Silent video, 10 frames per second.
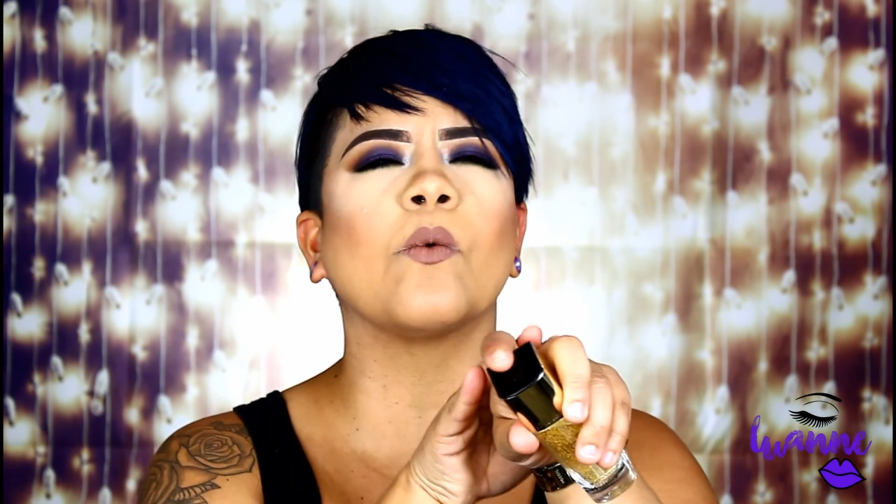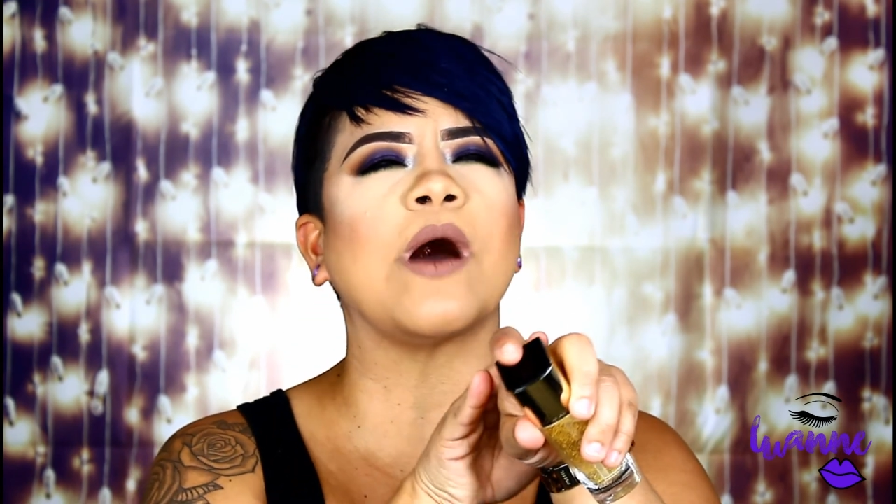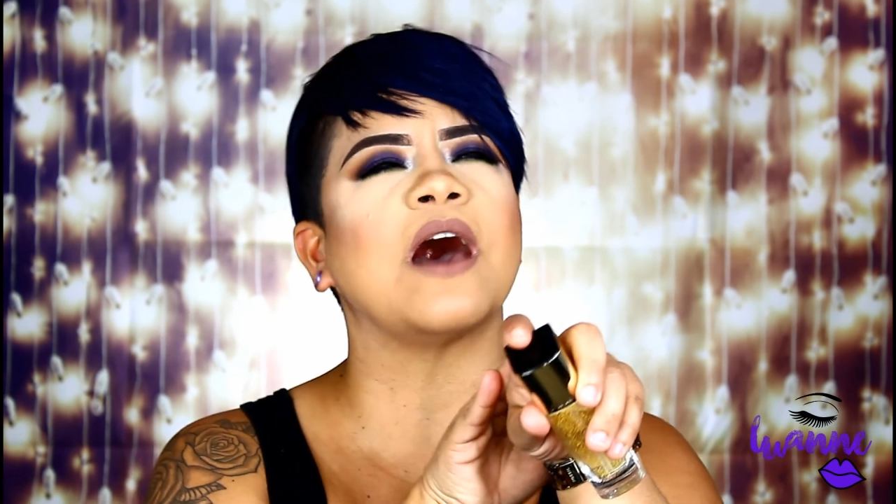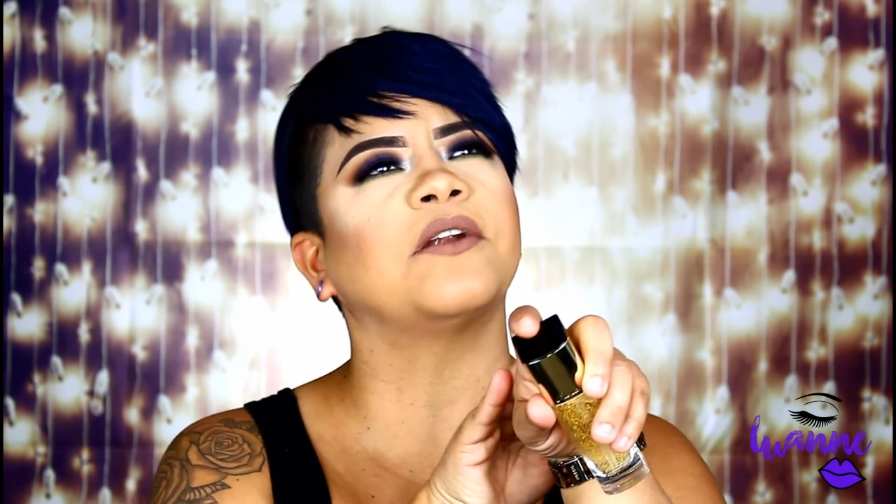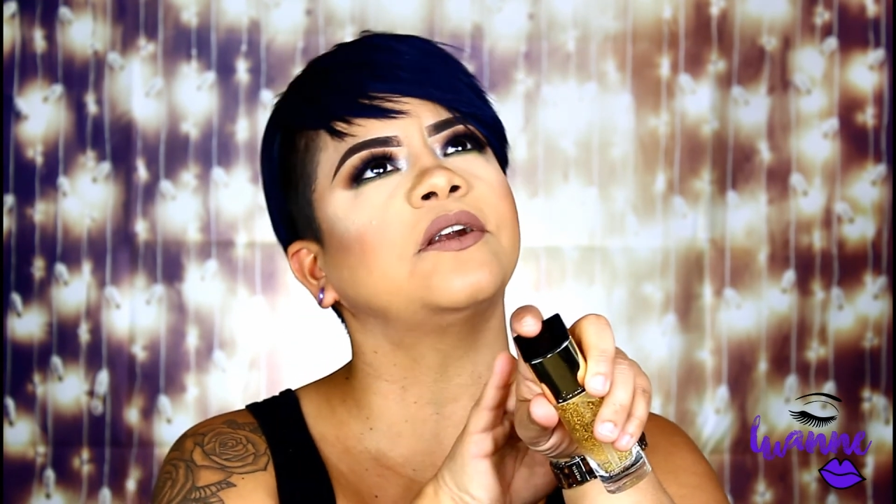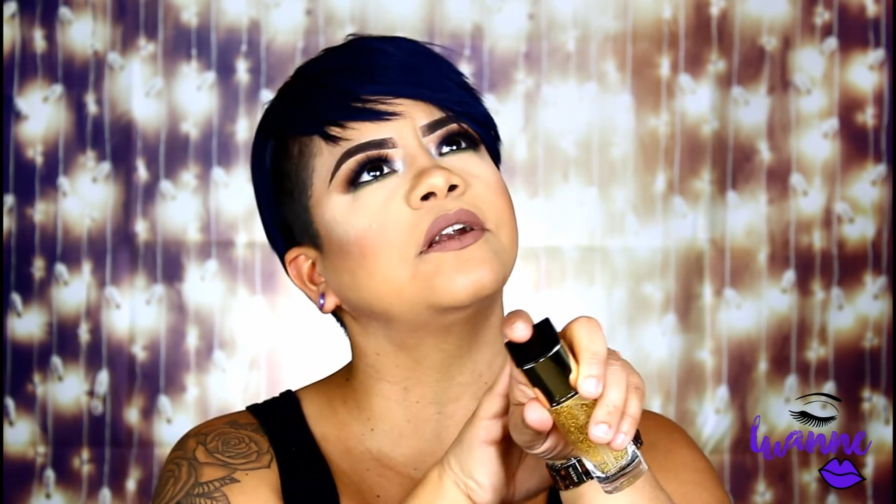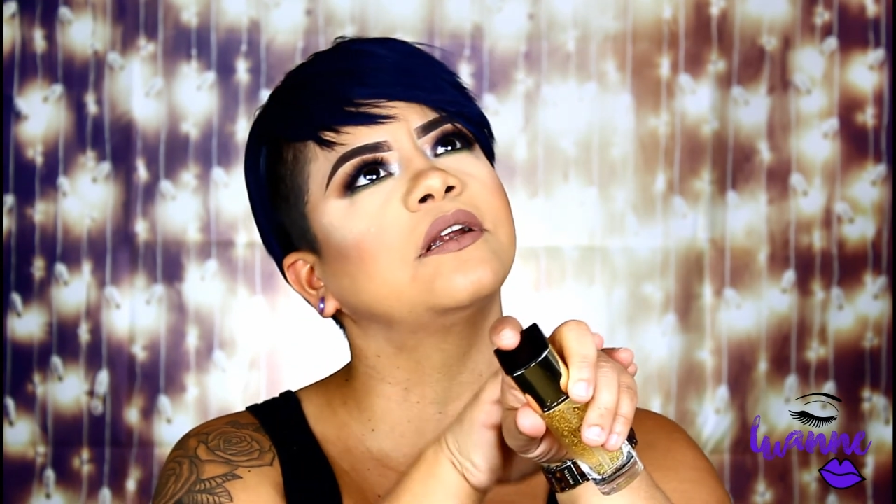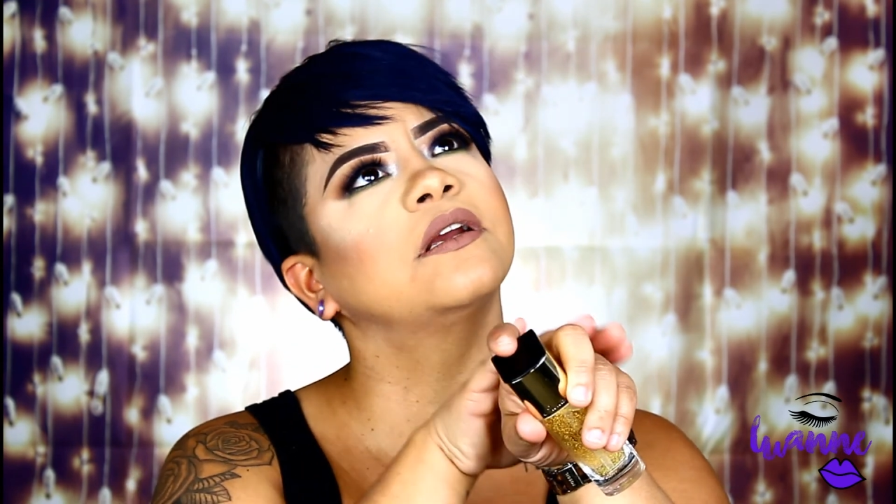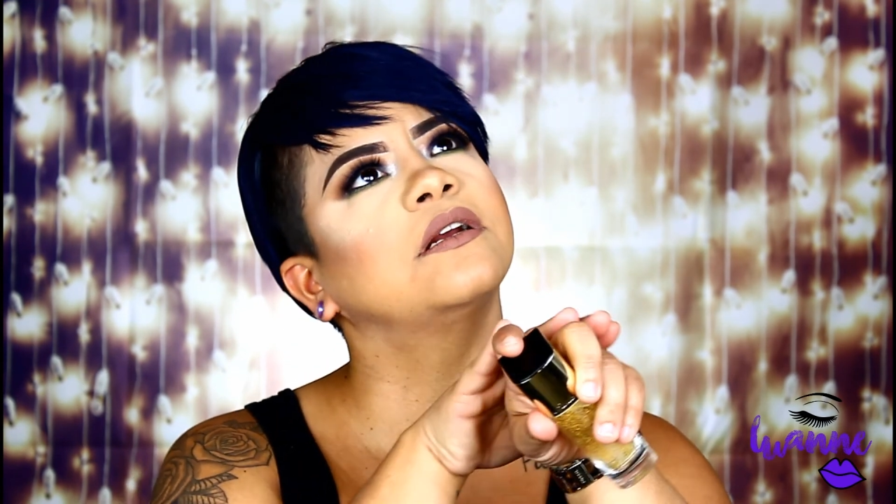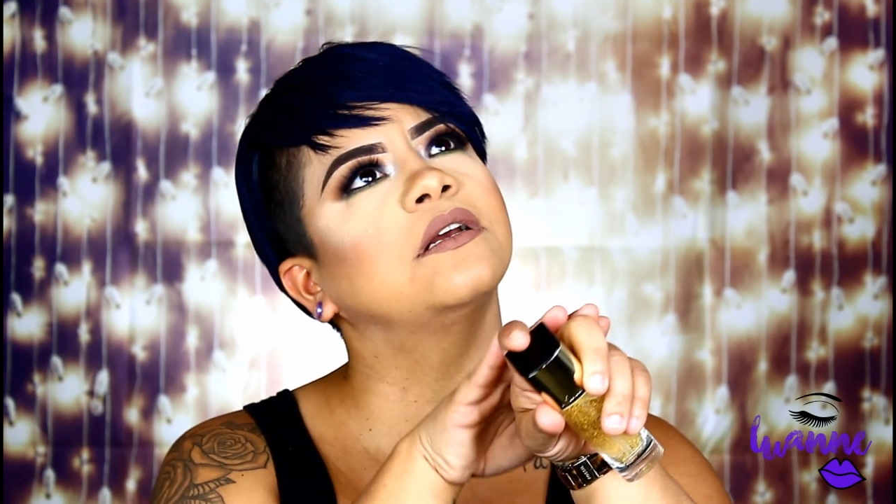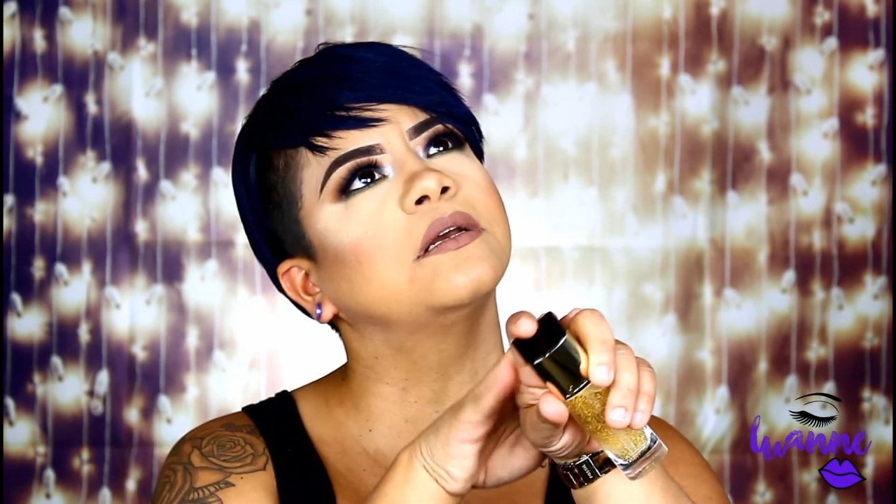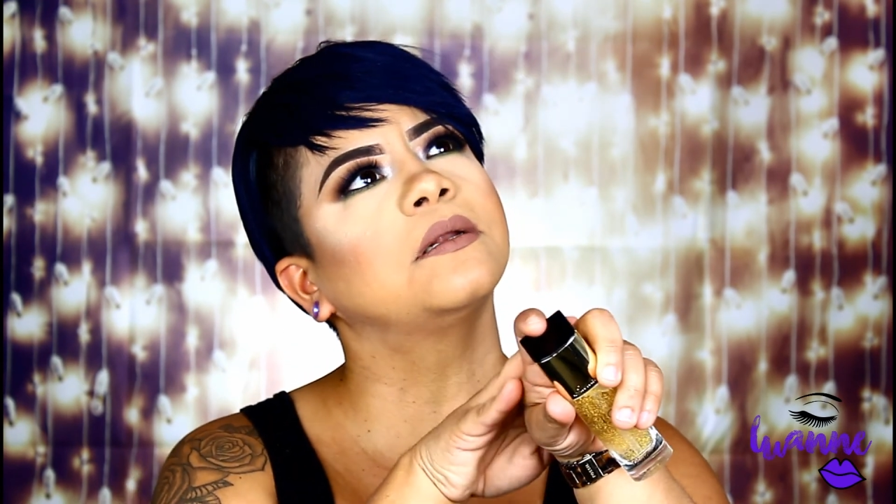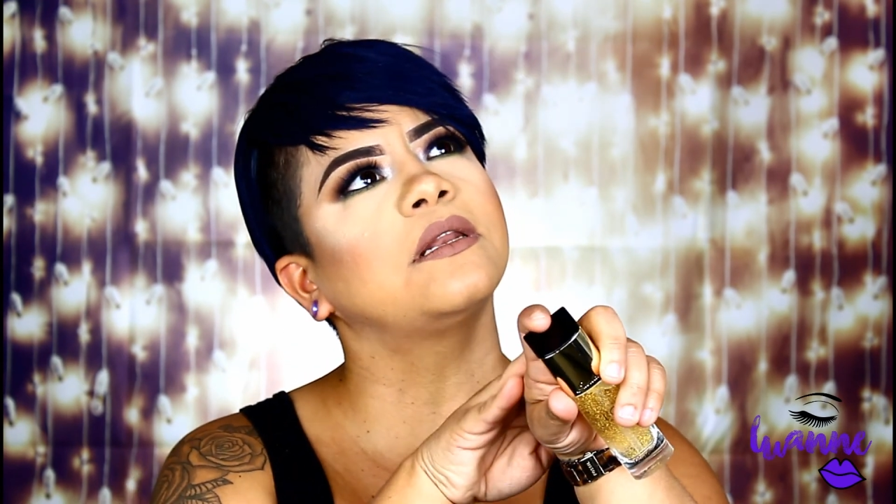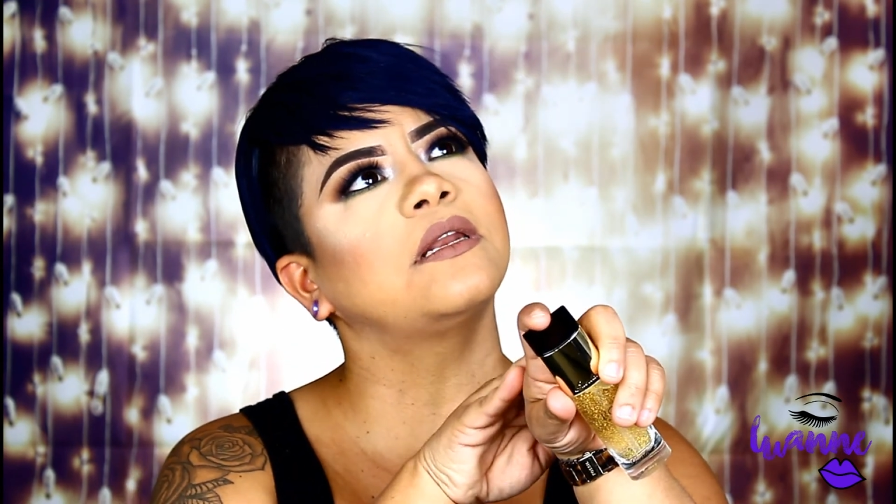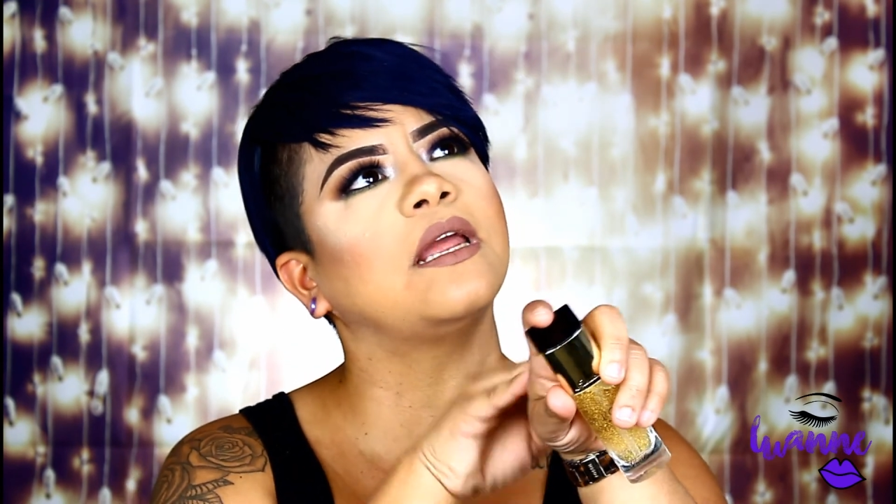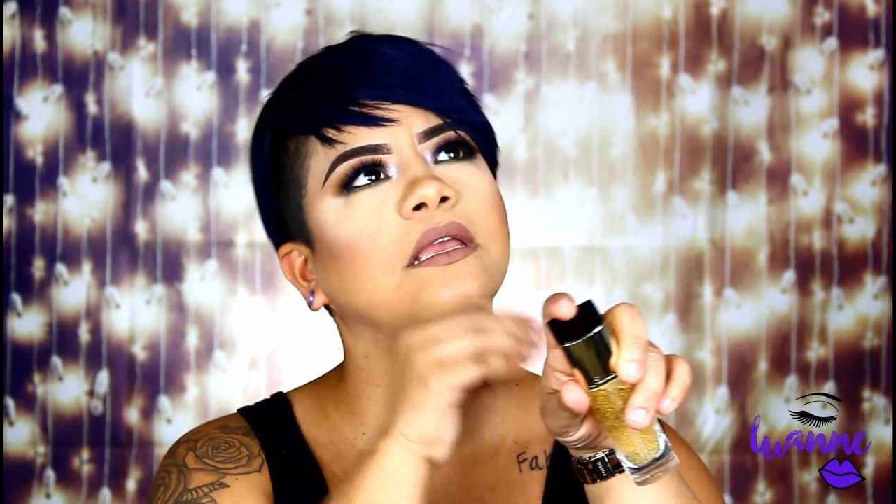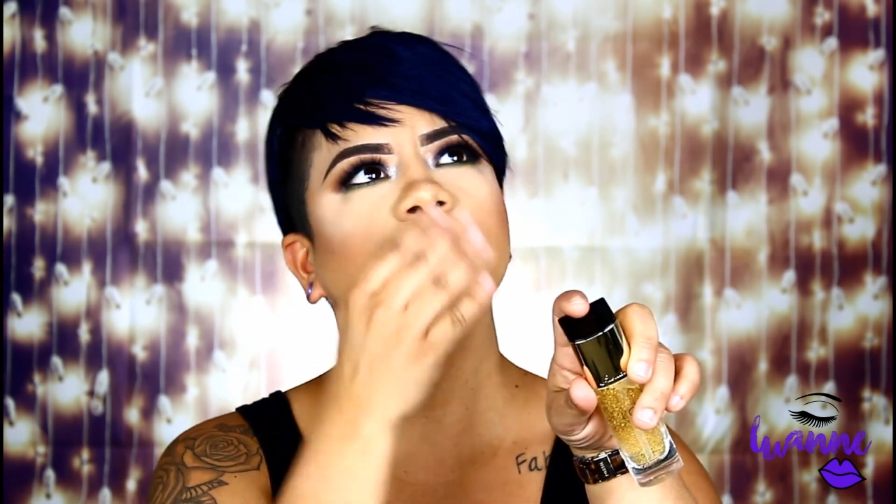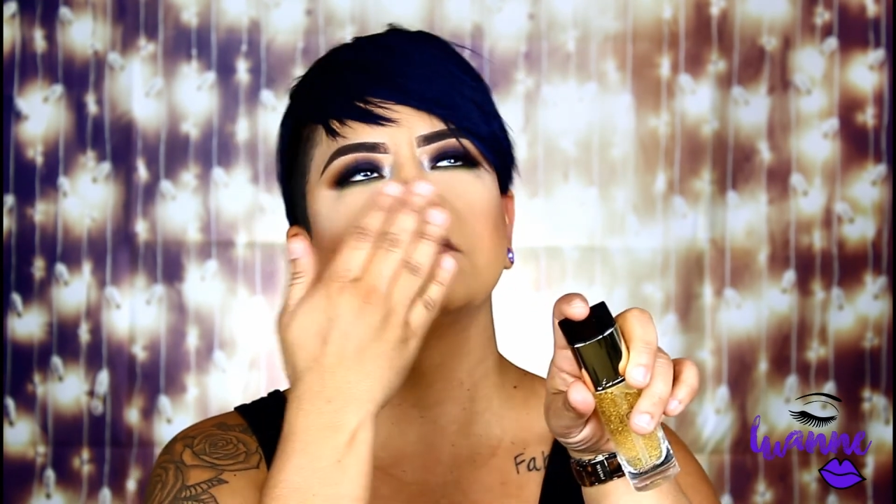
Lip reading: water, like